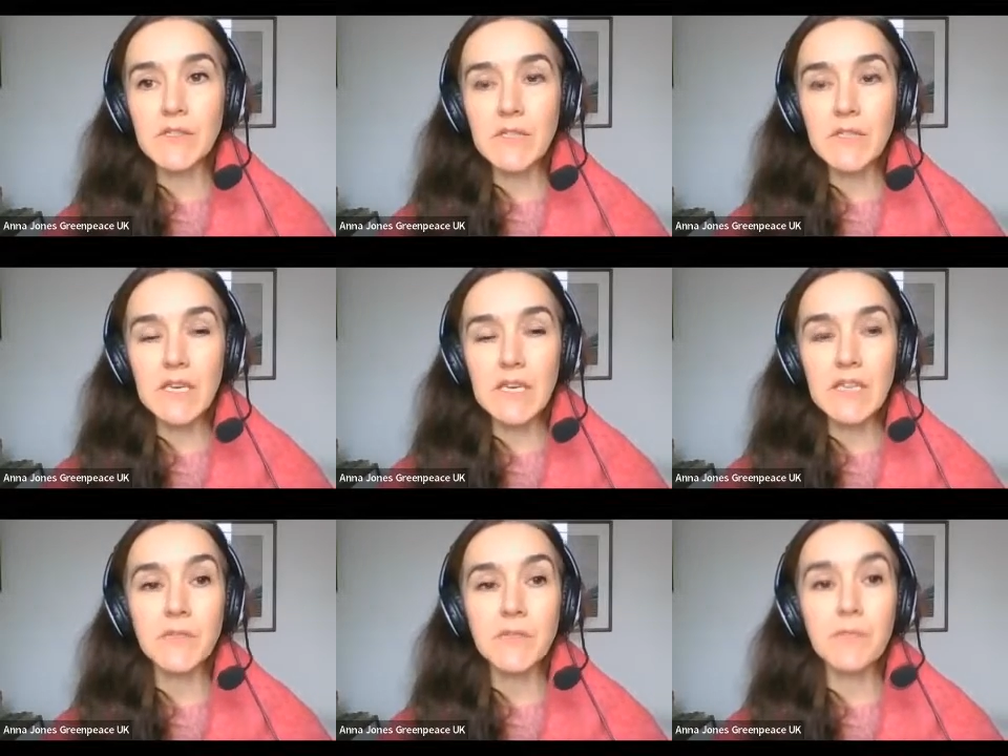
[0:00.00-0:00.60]

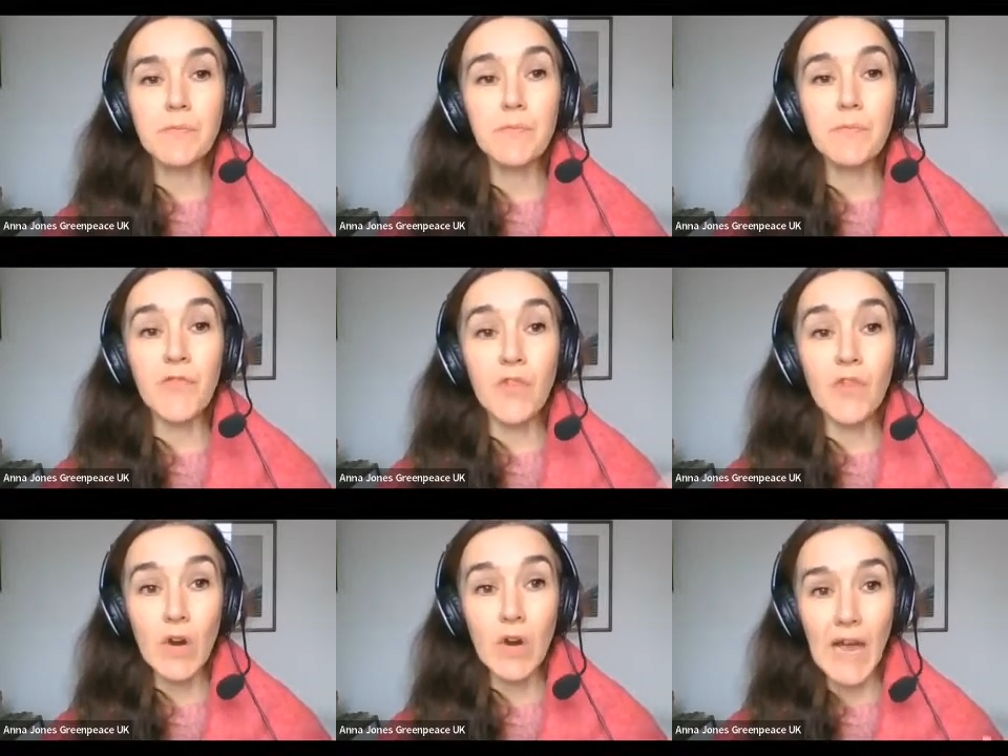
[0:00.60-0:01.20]
is for
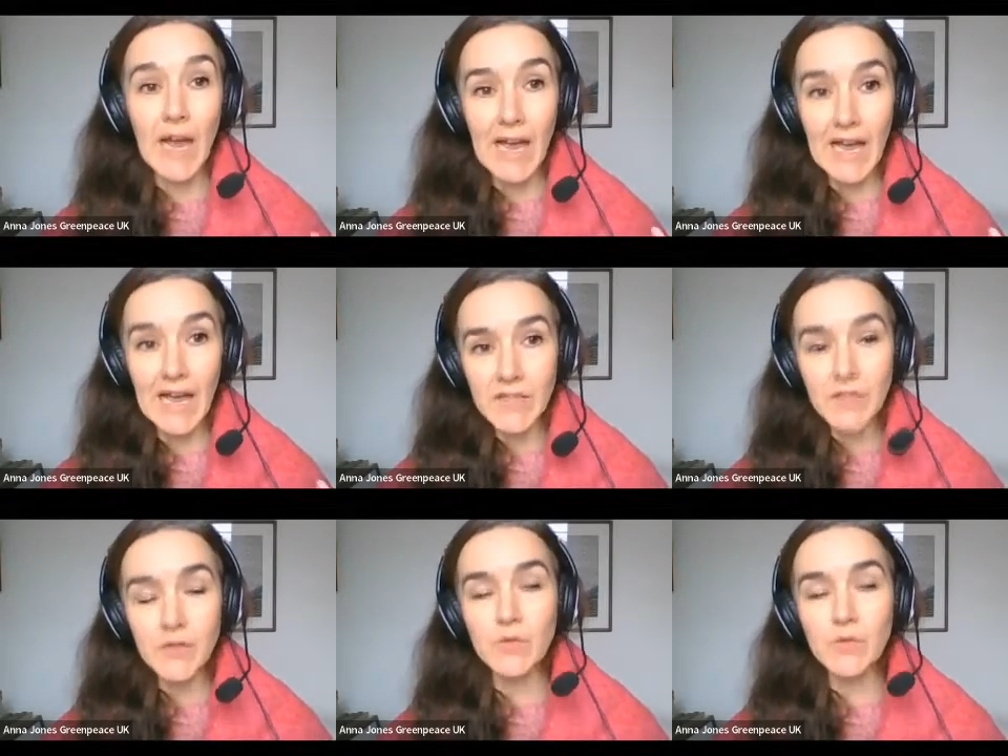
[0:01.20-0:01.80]

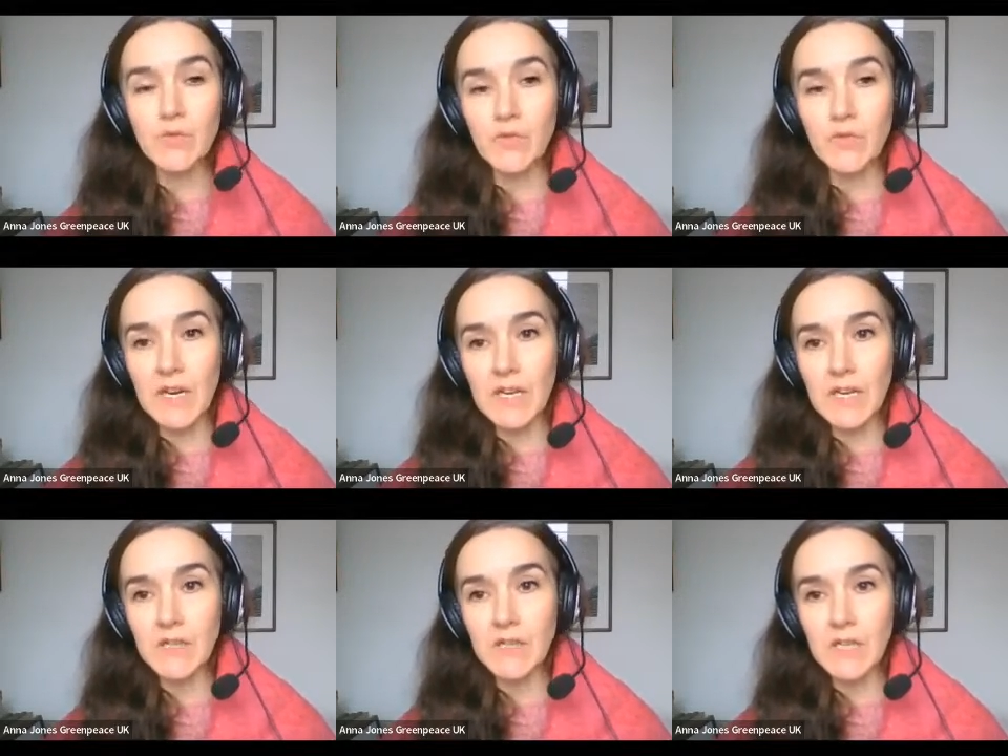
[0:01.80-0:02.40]
cattle
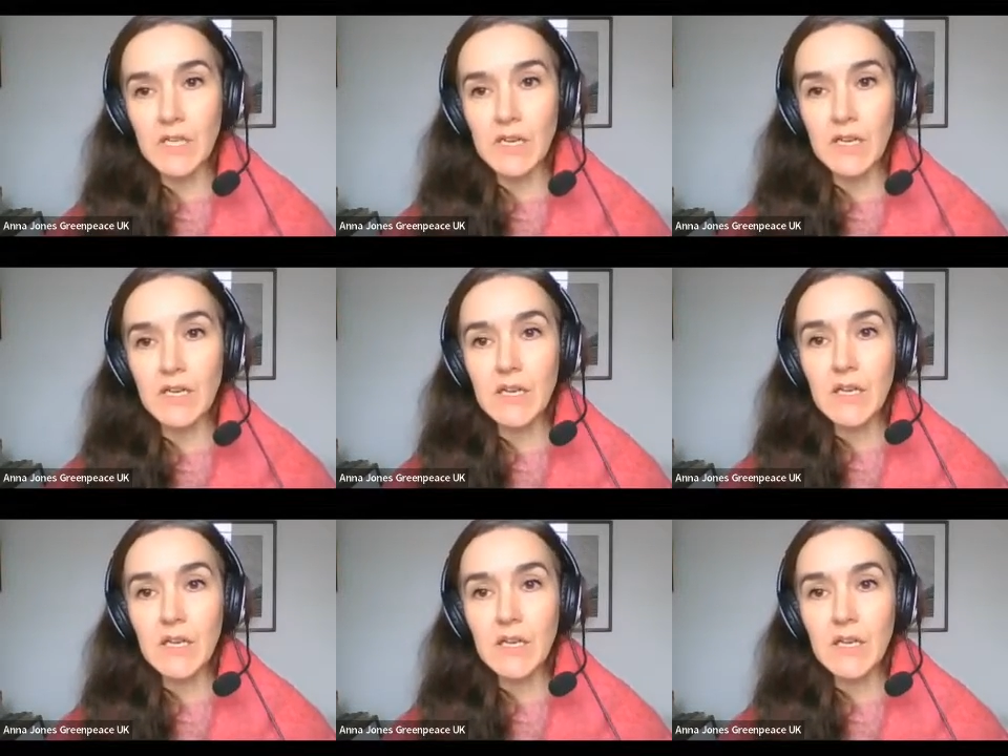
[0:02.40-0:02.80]
ranching.